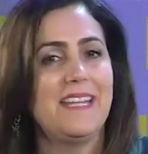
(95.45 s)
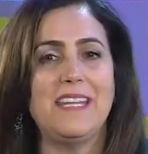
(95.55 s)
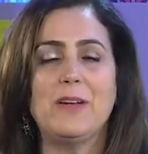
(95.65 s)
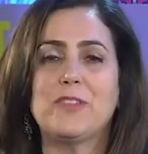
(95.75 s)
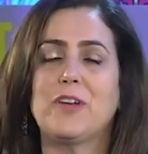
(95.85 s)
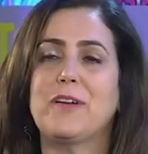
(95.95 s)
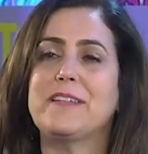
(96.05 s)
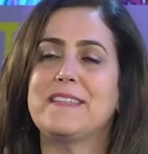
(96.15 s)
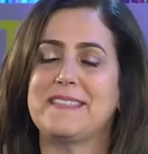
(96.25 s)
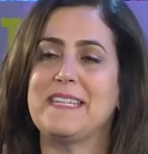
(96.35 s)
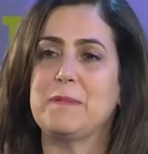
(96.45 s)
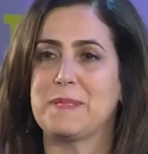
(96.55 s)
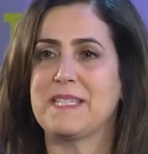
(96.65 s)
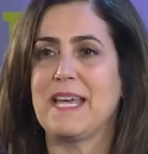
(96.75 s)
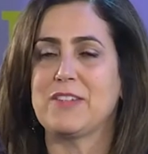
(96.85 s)
you know, started to see the
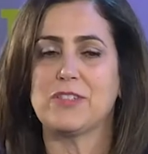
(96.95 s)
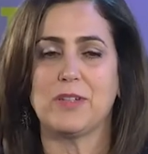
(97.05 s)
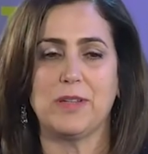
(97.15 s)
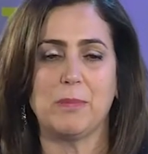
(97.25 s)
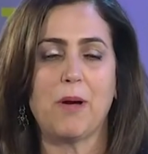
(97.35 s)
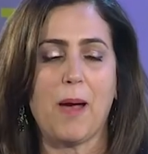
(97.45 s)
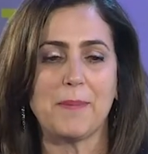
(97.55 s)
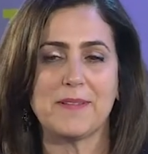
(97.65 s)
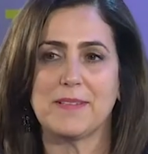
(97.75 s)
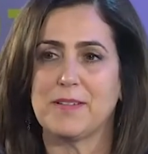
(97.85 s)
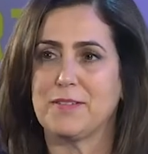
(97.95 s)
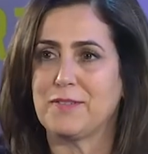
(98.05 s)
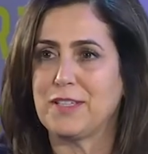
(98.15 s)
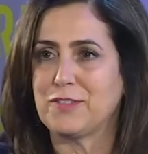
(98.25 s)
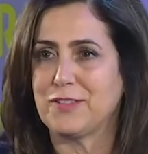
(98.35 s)
potential and the promise
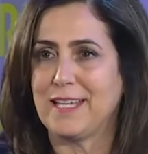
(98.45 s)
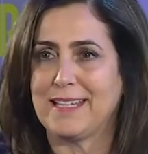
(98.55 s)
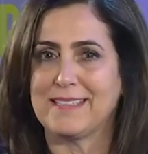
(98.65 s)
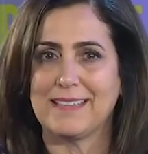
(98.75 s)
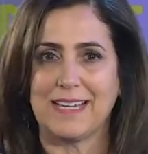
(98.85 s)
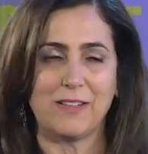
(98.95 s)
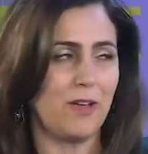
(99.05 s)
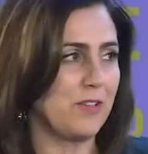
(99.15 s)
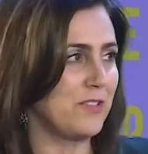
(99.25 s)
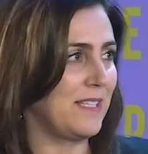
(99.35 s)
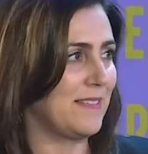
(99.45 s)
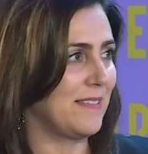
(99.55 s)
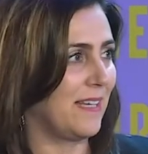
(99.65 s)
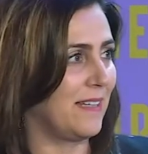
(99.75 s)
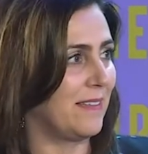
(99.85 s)
of internet
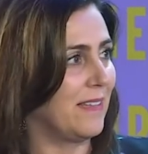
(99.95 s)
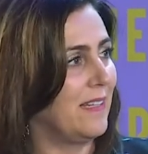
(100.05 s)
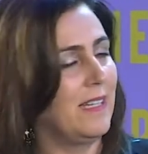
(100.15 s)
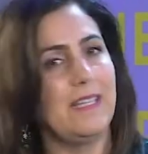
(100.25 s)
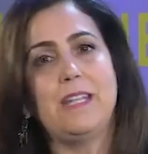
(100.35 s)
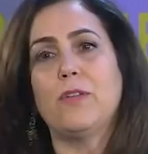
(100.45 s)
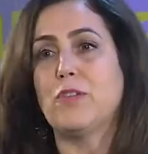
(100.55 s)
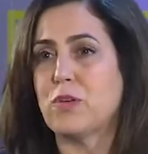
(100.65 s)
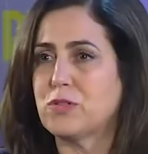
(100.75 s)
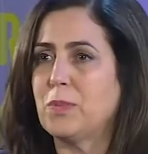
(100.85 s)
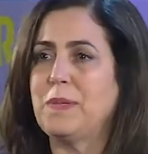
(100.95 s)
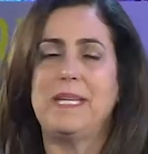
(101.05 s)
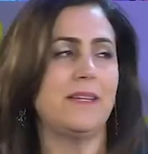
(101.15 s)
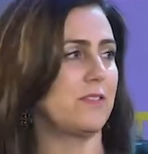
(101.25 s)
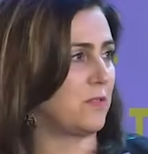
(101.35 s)
technologies and, you know, social
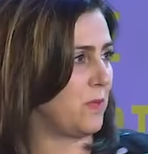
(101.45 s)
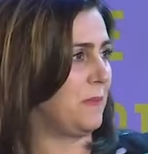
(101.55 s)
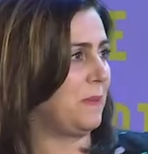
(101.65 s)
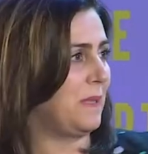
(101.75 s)
media, streaming